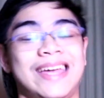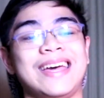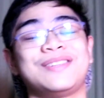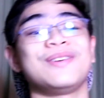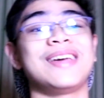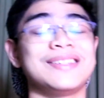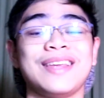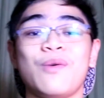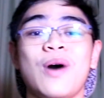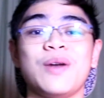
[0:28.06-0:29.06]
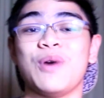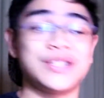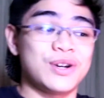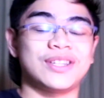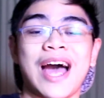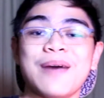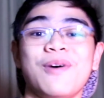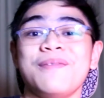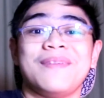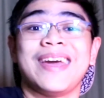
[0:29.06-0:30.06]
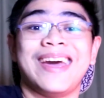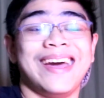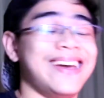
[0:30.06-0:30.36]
guess you geeks didn't want to waste your time on me.